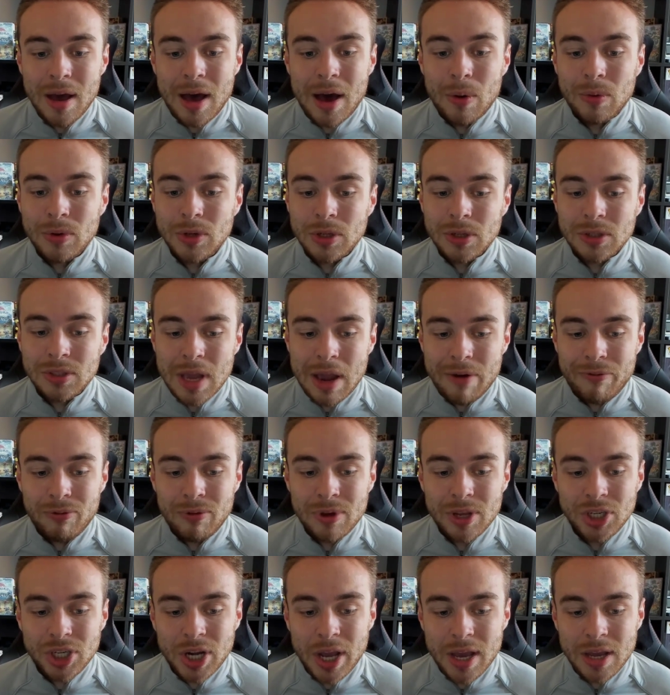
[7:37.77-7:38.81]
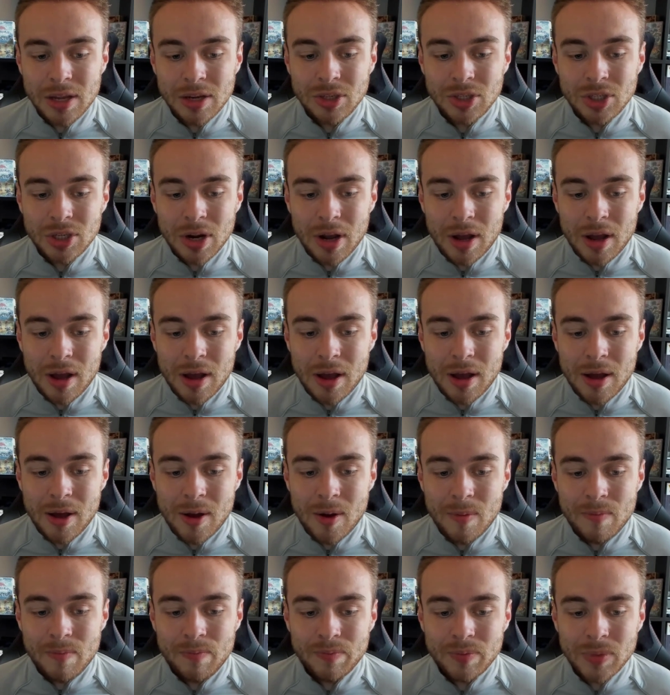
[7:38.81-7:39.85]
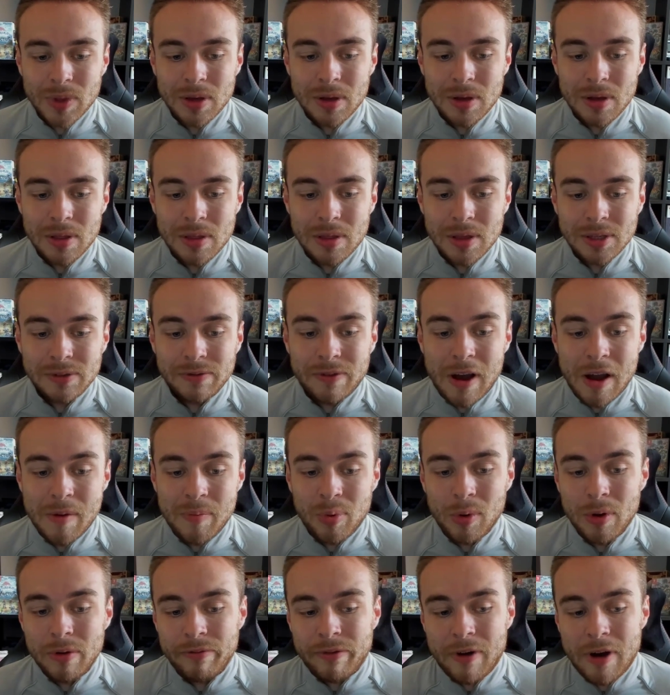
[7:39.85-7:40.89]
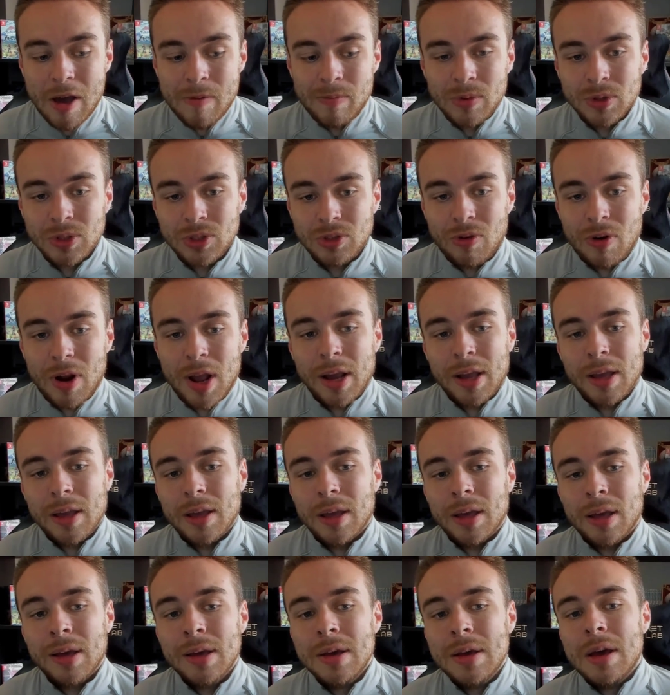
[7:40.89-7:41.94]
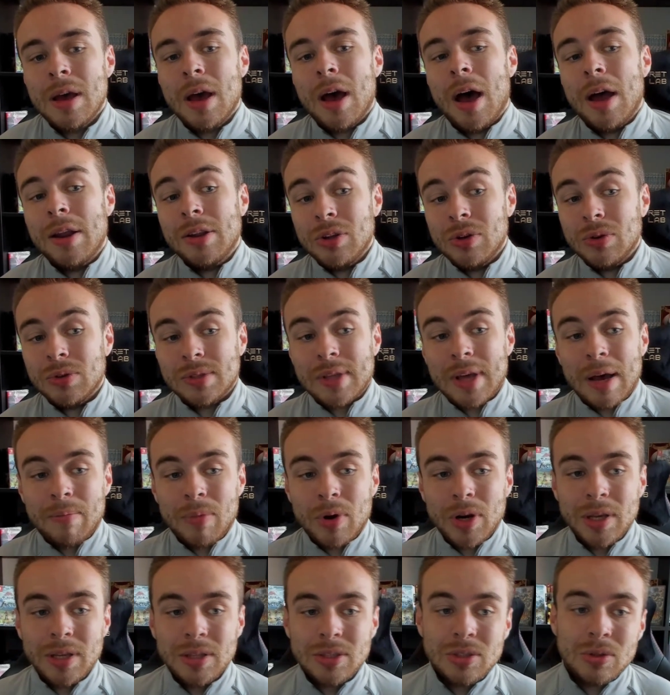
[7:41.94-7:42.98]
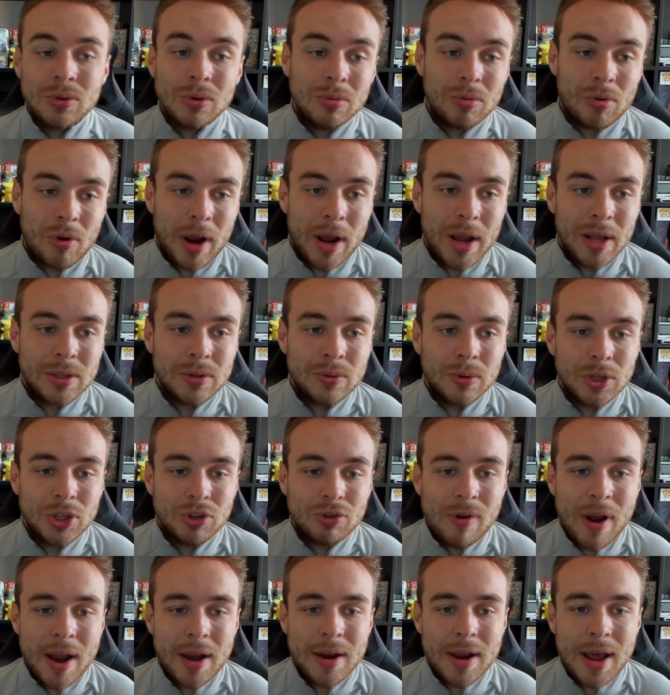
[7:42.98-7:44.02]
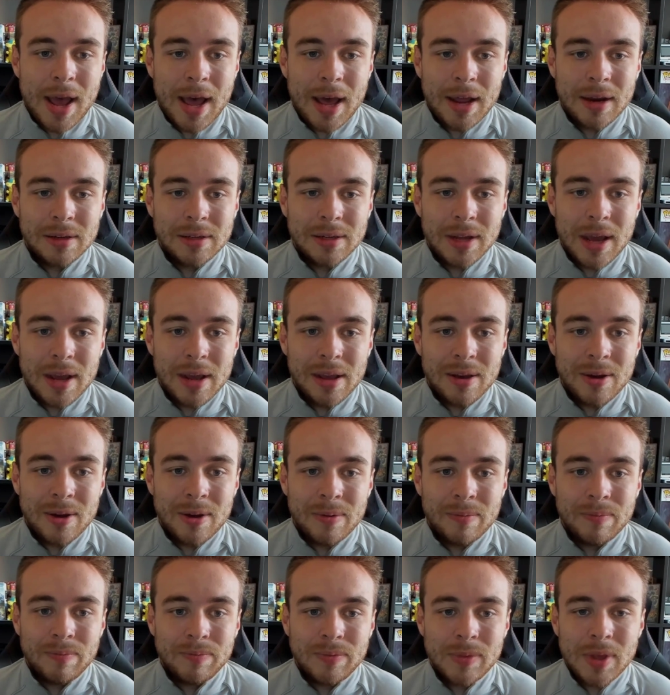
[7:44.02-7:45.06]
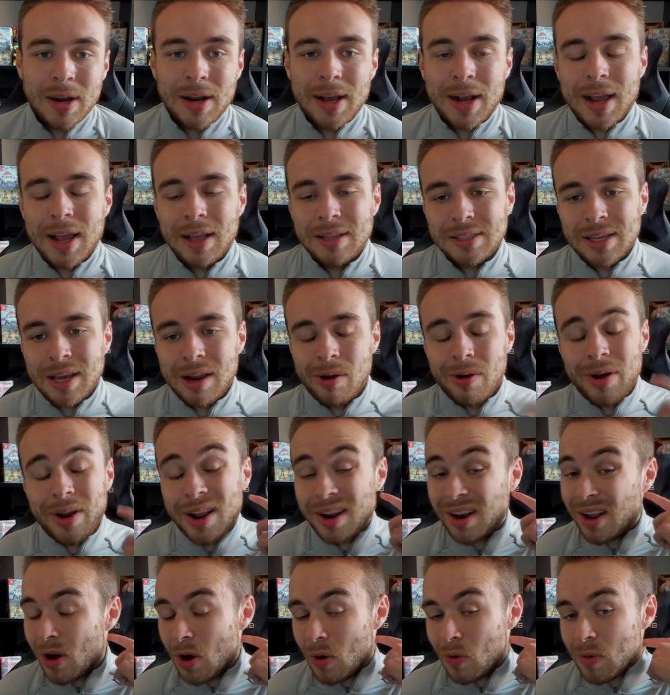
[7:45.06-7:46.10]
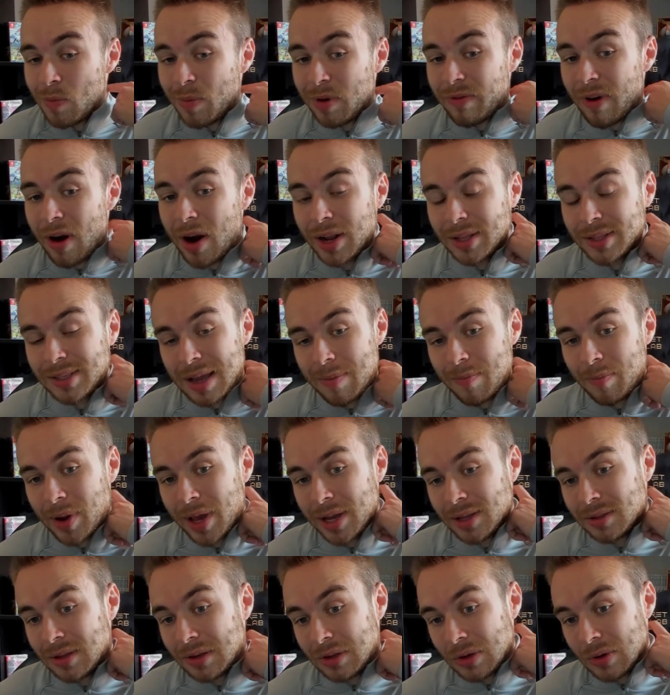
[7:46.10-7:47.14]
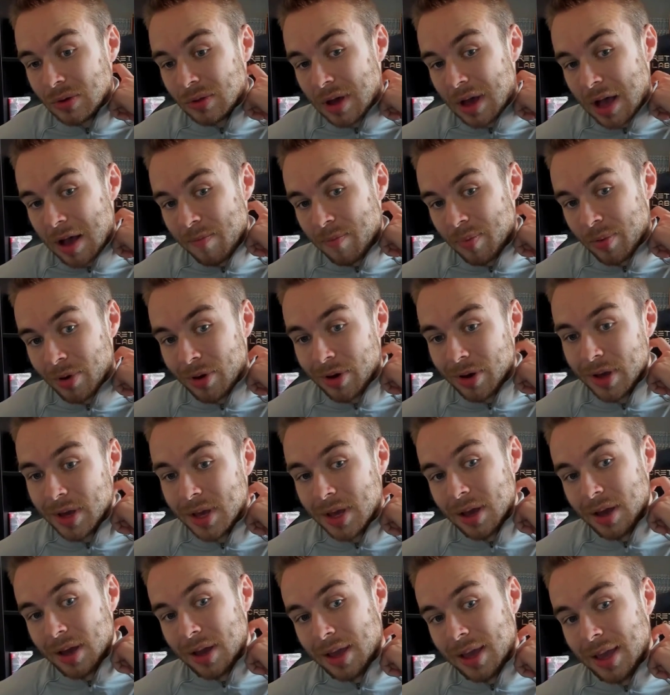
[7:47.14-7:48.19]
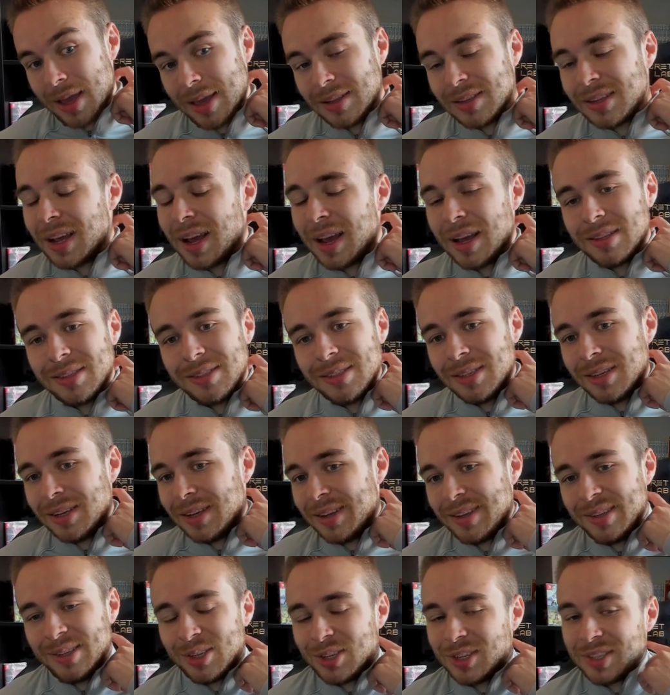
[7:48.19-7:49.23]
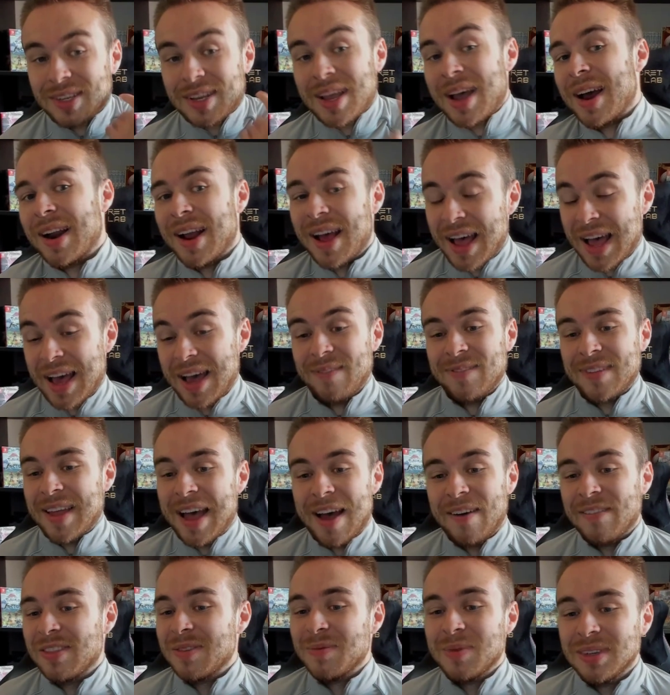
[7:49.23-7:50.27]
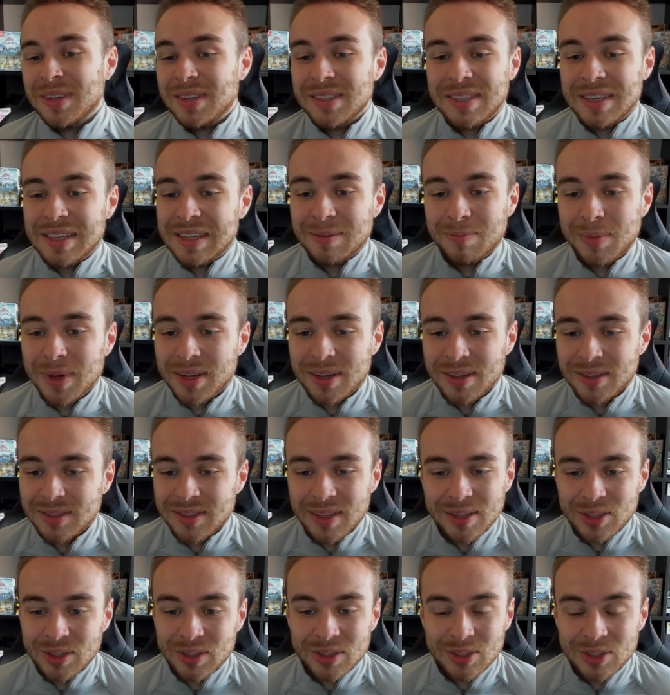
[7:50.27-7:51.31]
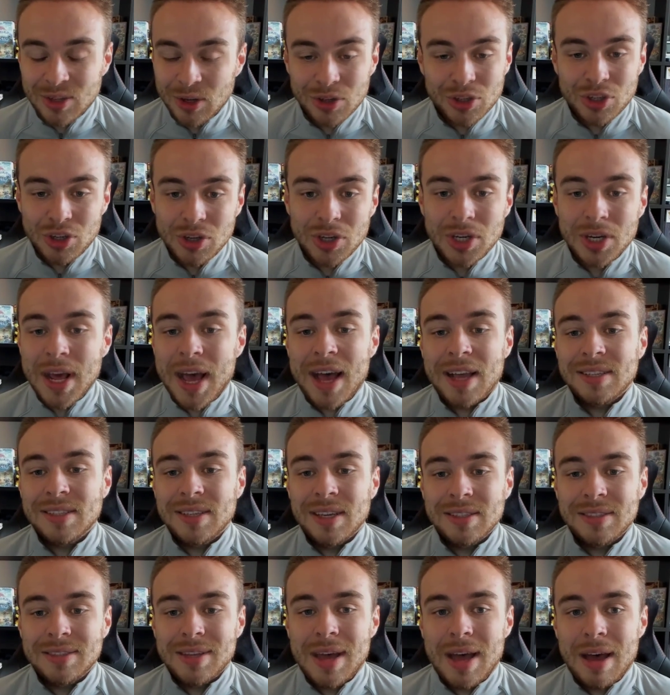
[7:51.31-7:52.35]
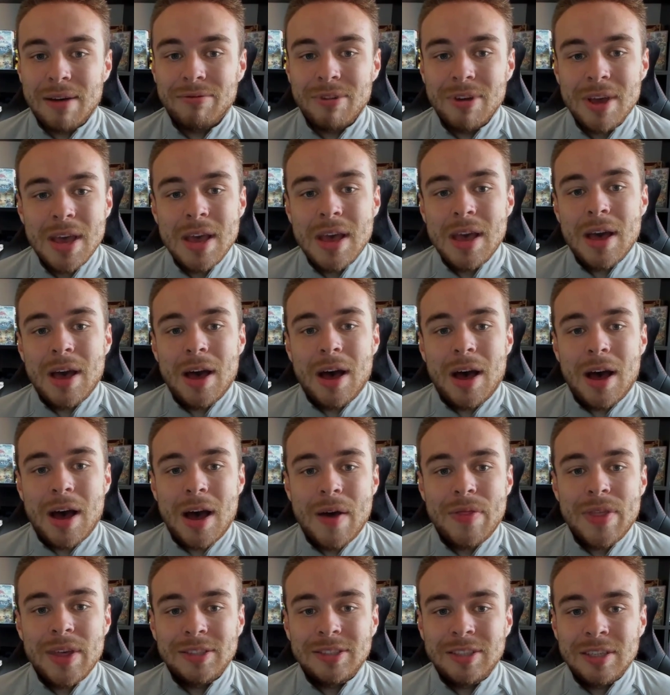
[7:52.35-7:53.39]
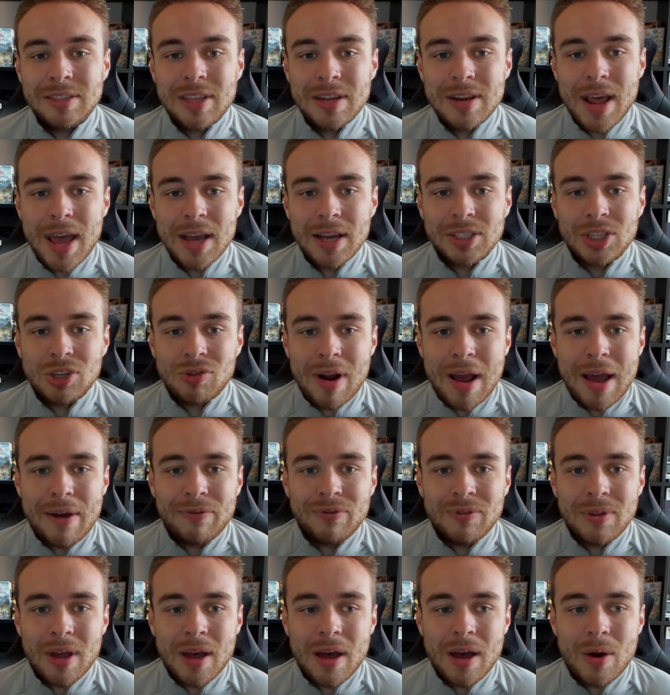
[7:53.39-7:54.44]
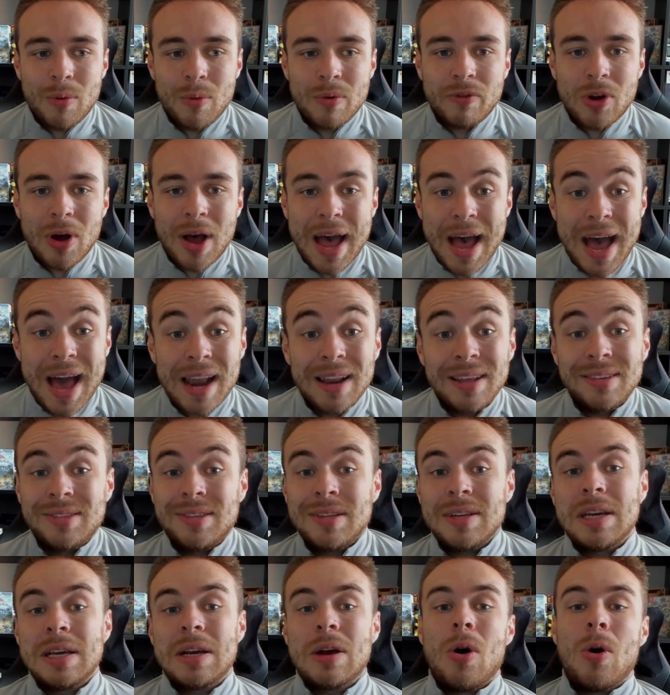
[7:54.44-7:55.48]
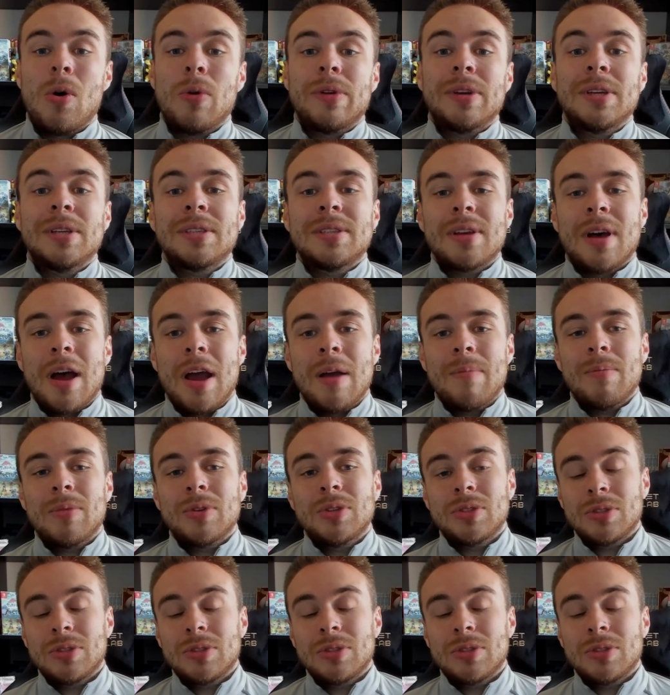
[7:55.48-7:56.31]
I would just definitely change this 5.5 mil striker here and use that money to upgrade to a Trent and a Cancelo. And I know it would be very template to do that, but you just kind of have to have them in your team because they're just such good assets to have. This is the next draft. We've got Alisson in goal this time.